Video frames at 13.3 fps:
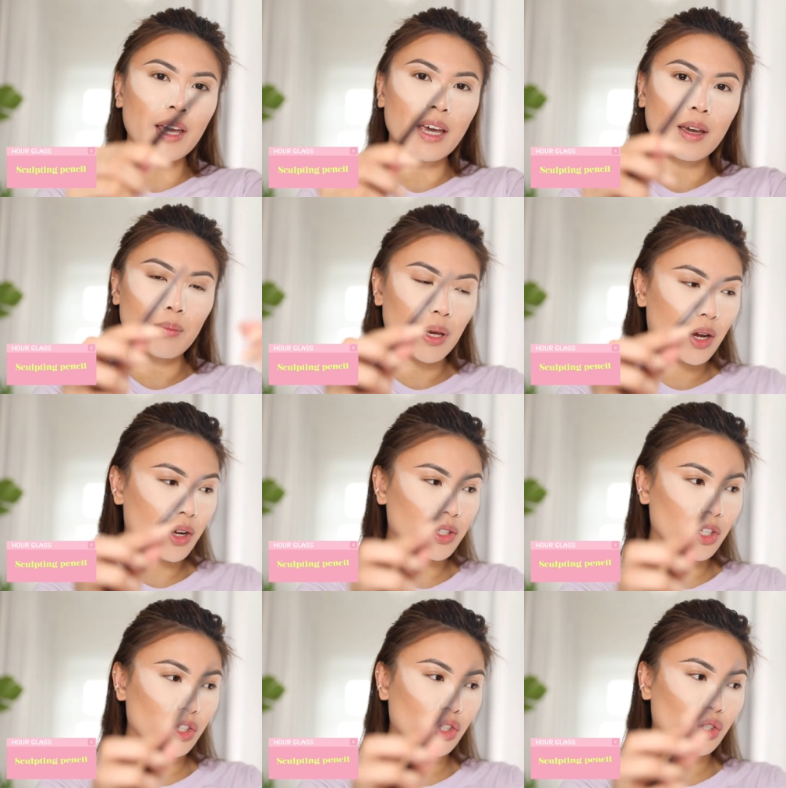it
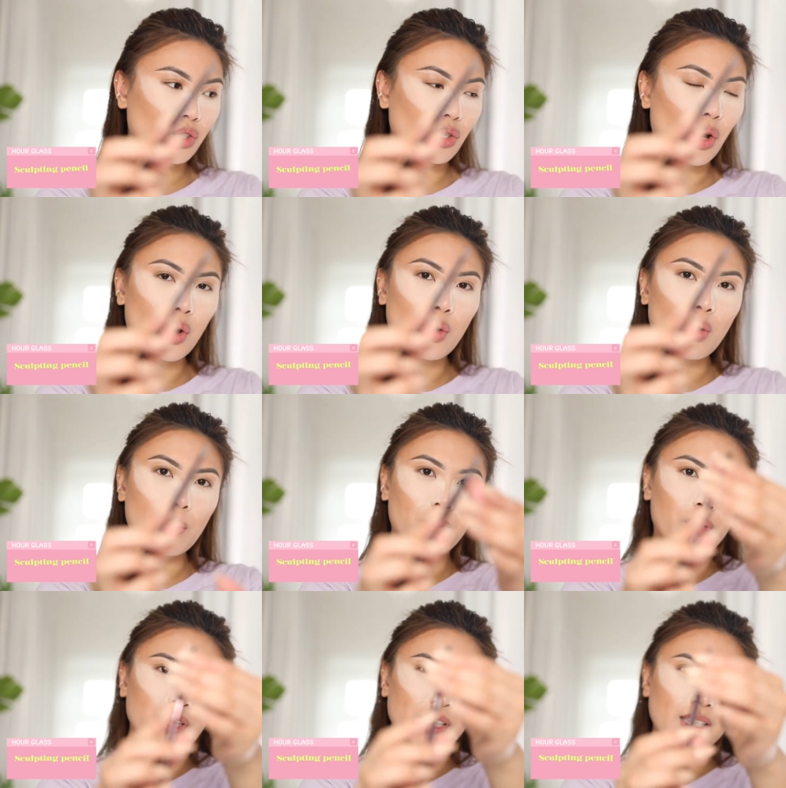because it's so
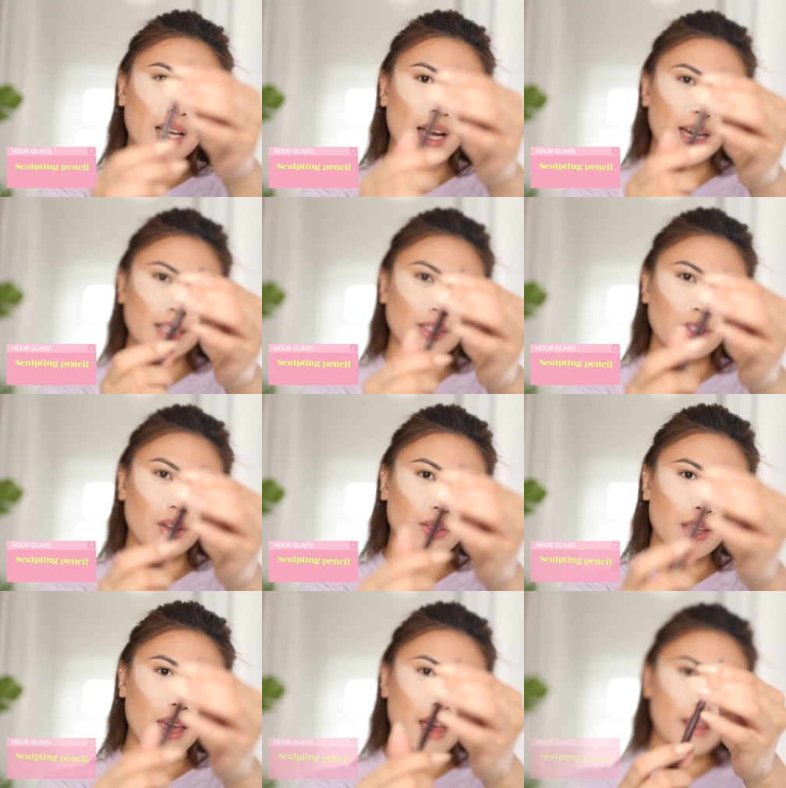precise on the